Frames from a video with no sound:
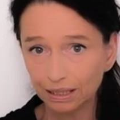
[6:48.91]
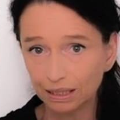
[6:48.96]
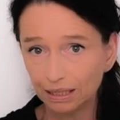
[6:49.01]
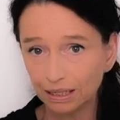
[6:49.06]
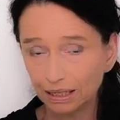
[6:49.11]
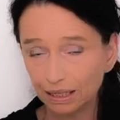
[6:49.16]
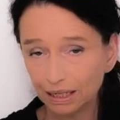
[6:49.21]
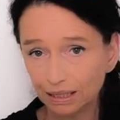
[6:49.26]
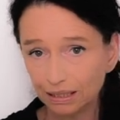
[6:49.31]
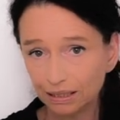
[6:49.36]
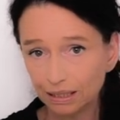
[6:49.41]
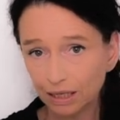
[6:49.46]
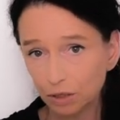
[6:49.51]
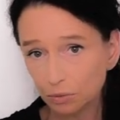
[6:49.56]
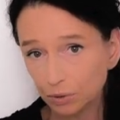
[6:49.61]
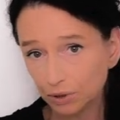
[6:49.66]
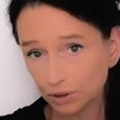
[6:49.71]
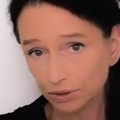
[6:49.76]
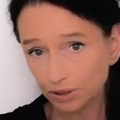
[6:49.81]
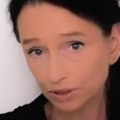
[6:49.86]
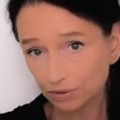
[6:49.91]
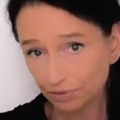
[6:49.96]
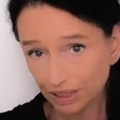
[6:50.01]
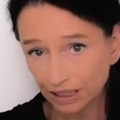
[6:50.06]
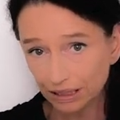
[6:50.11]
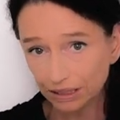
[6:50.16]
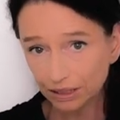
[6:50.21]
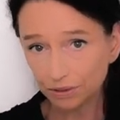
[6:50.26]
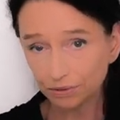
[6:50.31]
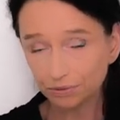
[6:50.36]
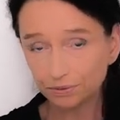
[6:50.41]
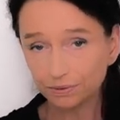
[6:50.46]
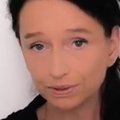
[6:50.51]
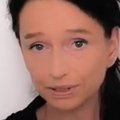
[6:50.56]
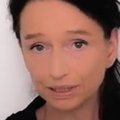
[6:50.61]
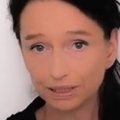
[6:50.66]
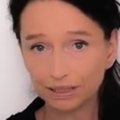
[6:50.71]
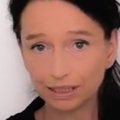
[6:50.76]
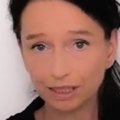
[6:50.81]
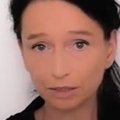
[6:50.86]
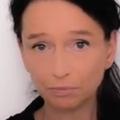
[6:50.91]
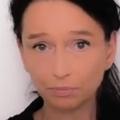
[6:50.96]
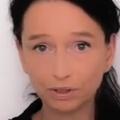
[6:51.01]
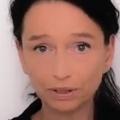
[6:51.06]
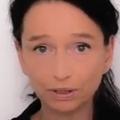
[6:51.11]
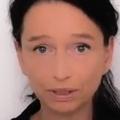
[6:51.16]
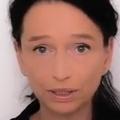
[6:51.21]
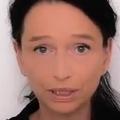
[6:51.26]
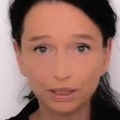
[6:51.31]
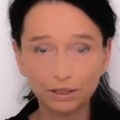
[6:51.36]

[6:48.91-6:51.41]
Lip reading: And I want to invite you, for example,